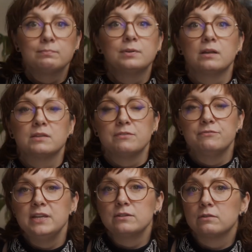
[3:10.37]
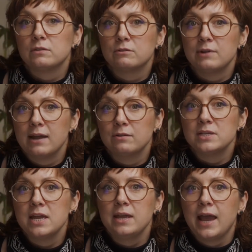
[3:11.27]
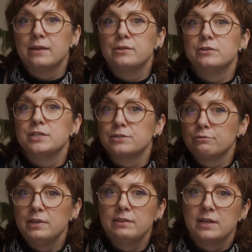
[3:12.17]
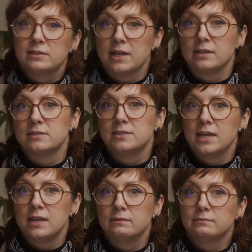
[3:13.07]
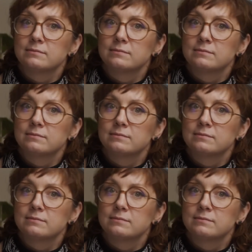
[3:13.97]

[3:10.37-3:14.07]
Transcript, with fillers: plant their feet on the ground, and notice three things they could see,